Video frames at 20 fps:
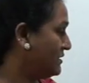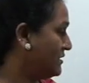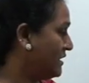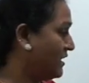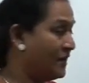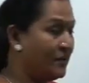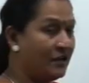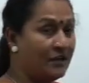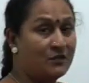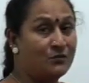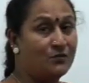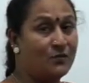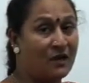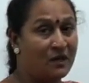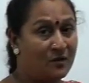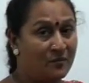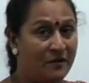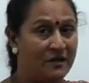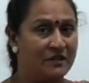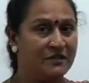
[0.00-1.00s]
that it is
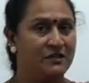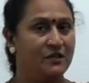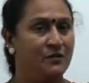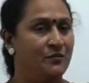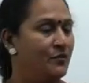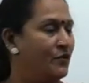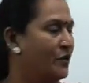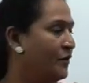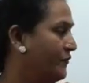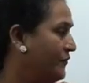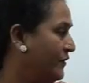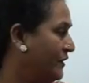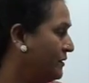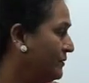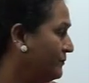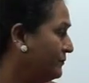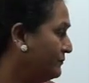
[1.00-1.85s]
1% profit.